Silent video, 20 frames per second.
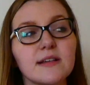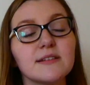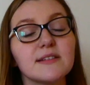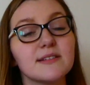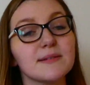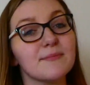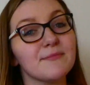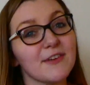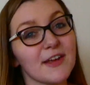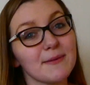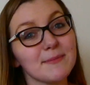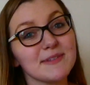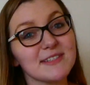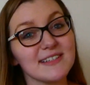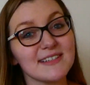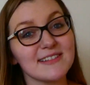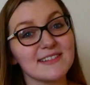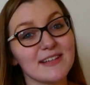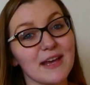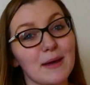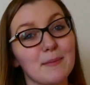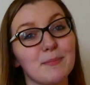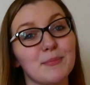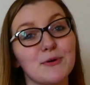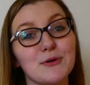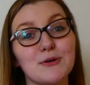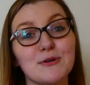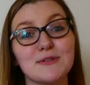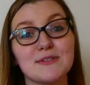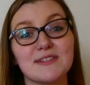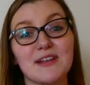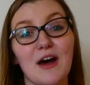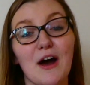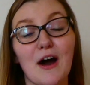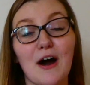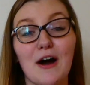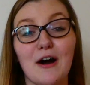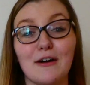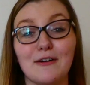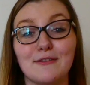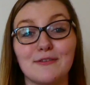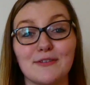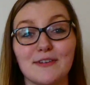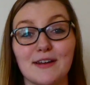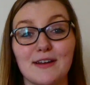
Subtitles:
Some famous examples of